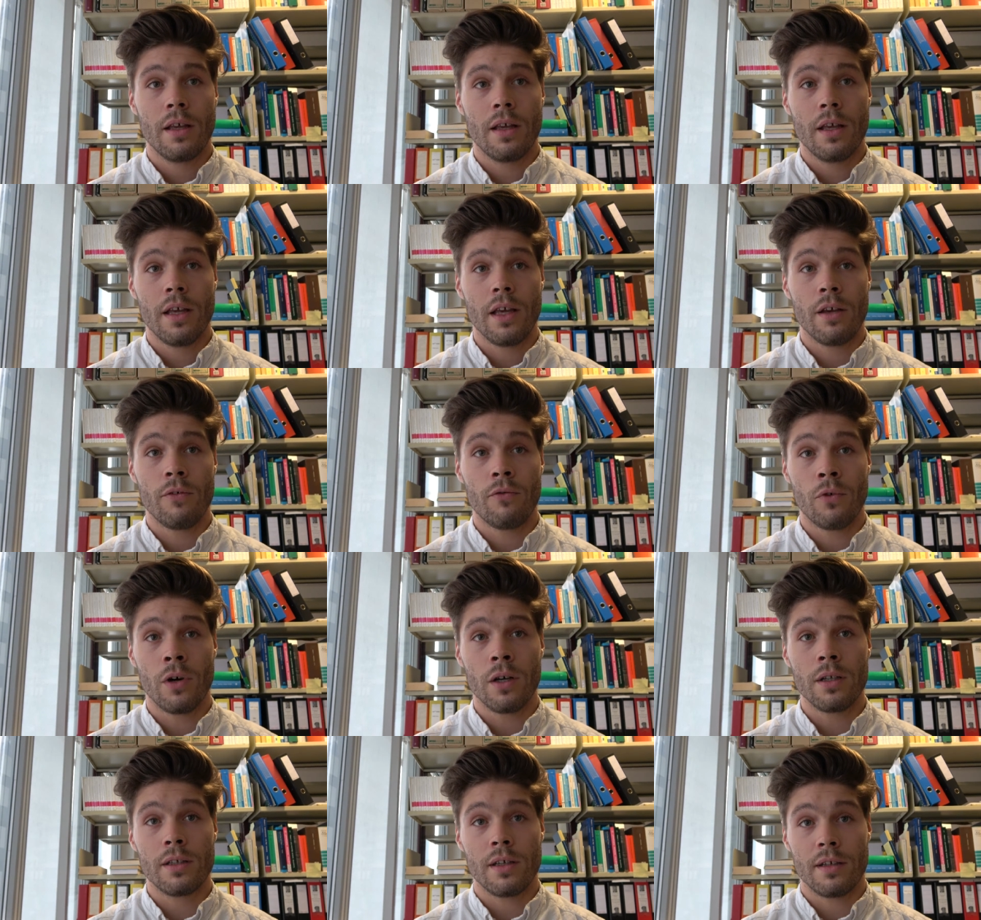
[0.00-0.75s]
If
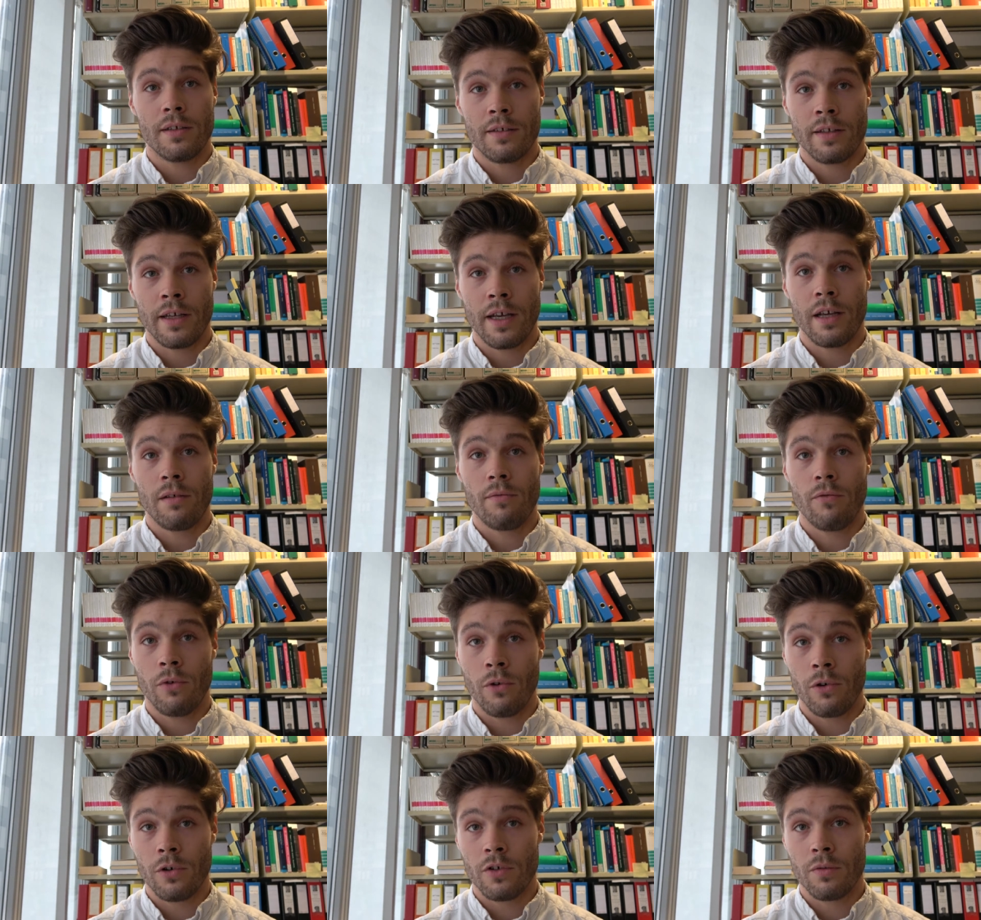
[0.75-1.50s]
one does say
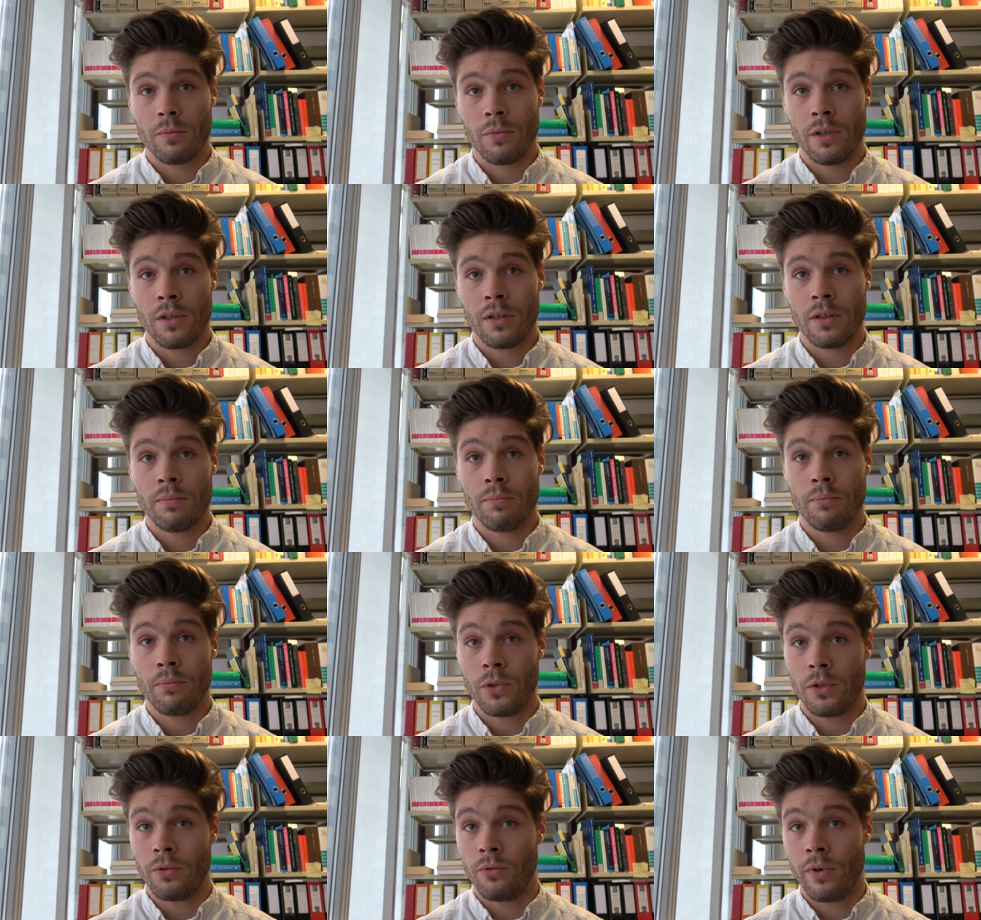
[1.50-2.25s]
enforcement,
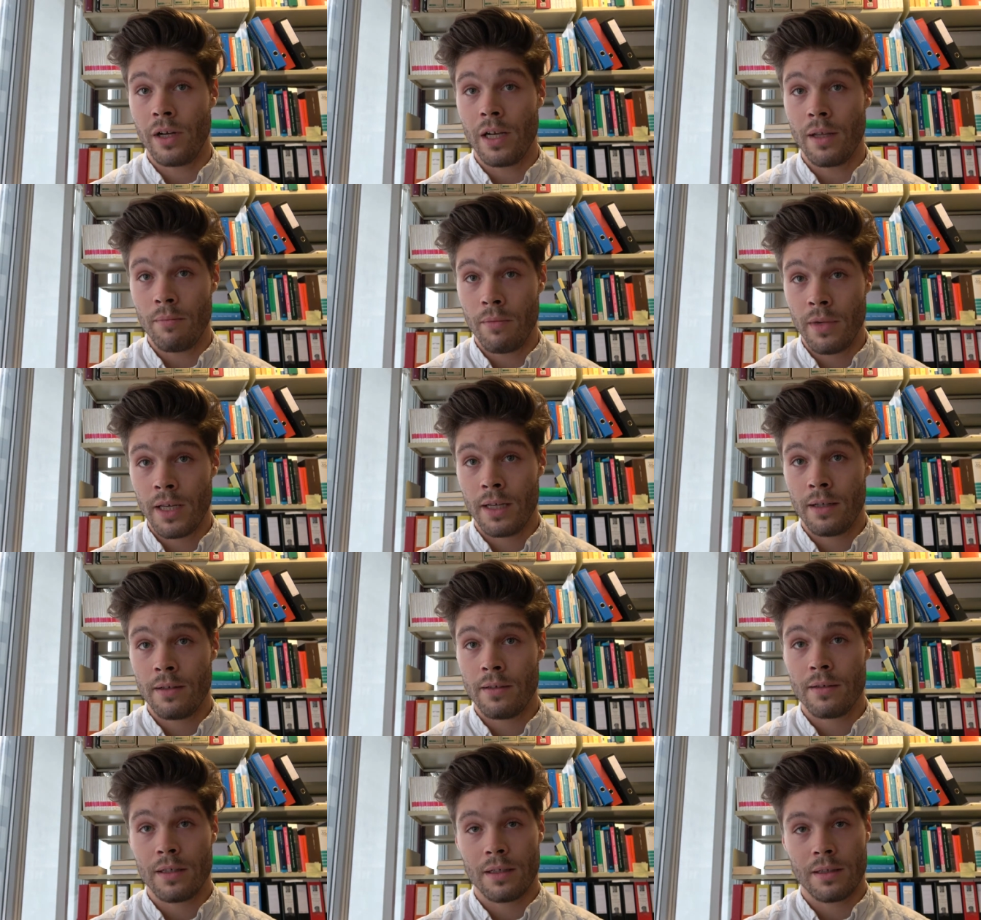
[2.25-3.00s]
but really
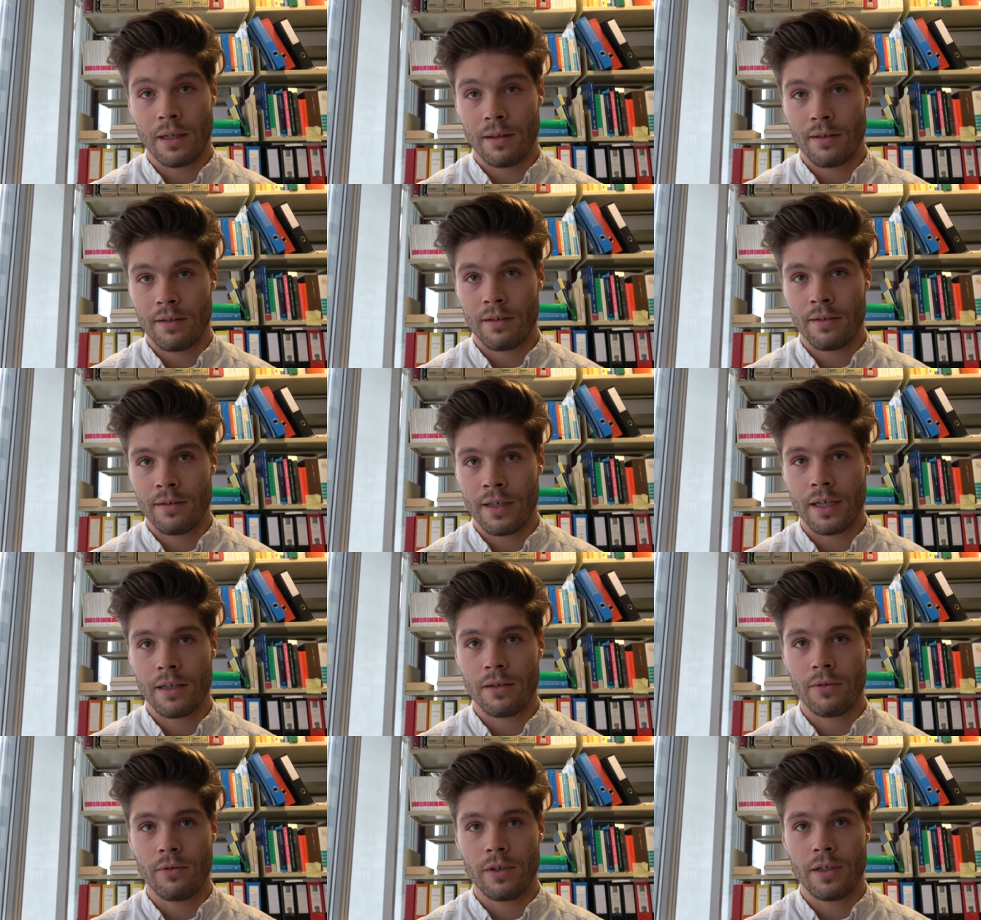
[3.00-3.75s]
means, and that's the
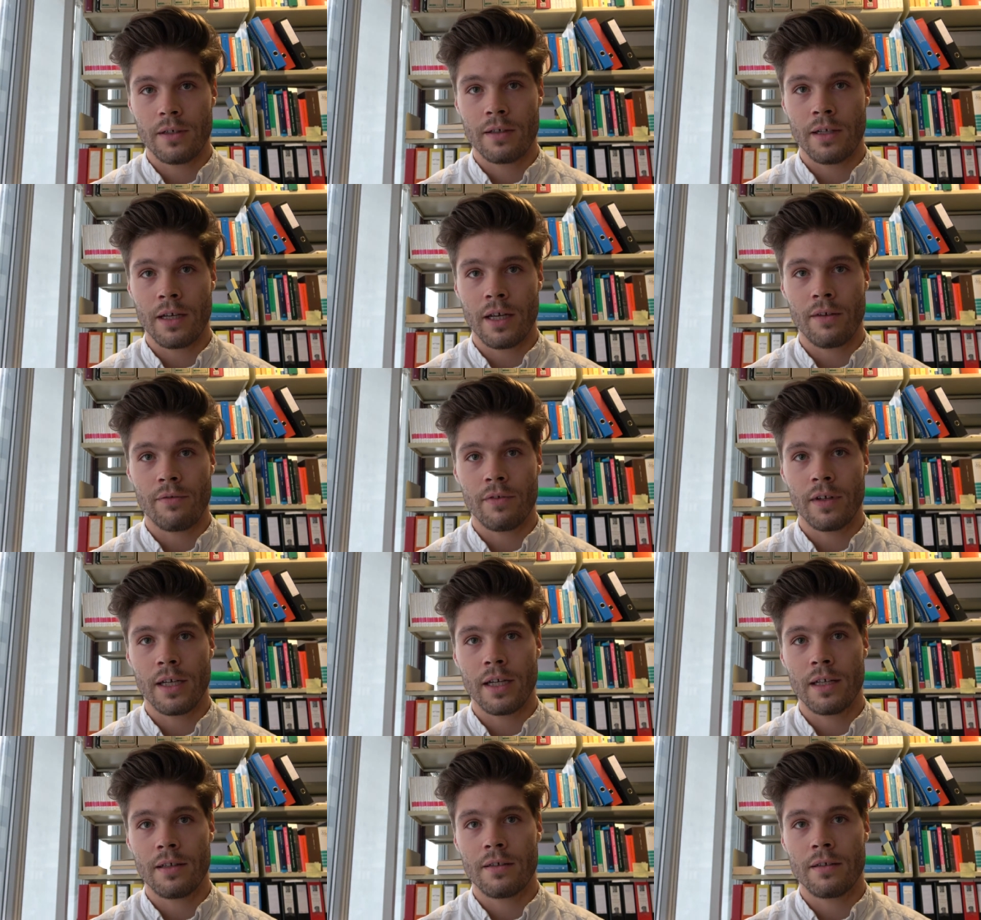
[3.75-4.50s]
second reason I have
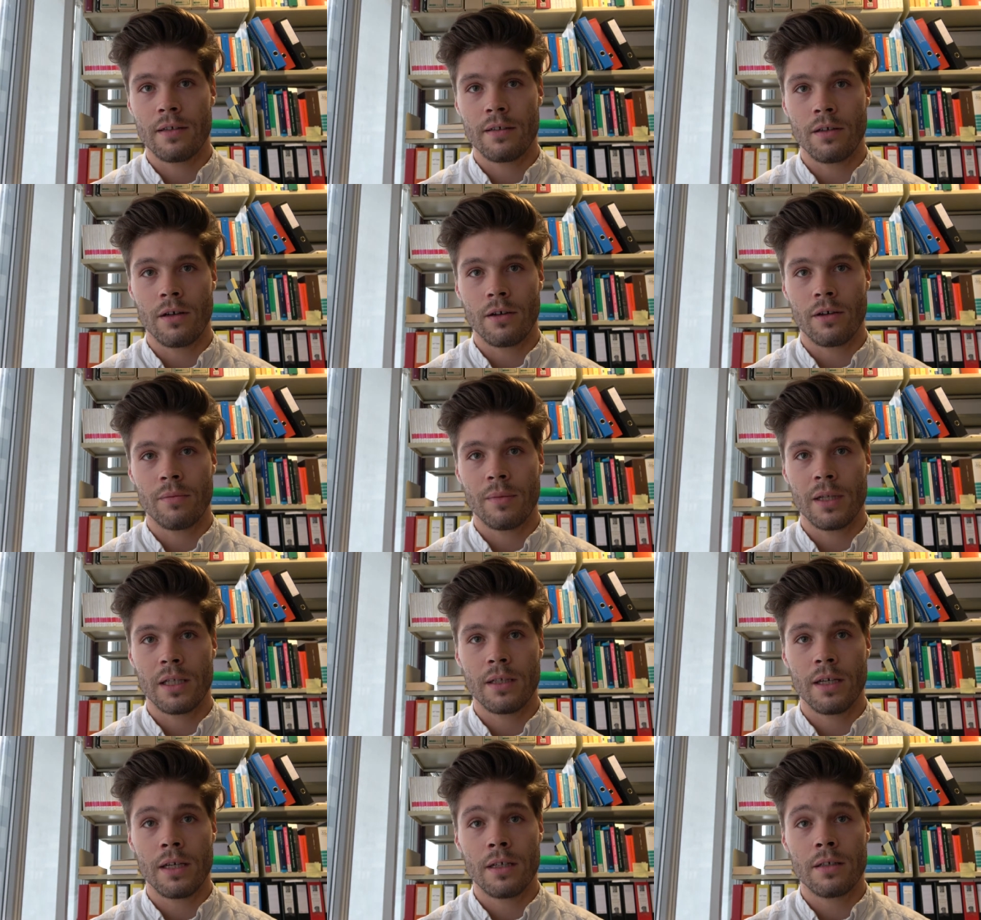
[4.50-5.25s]
against this
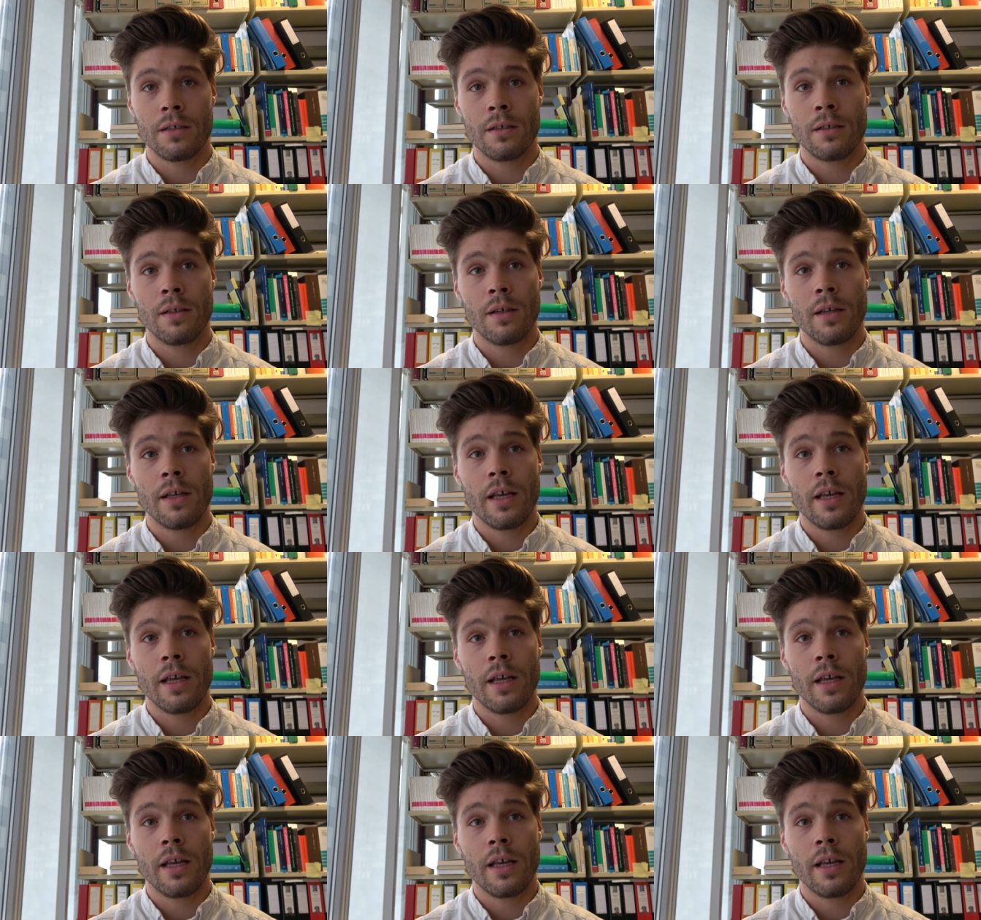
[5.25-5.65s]
argumentation,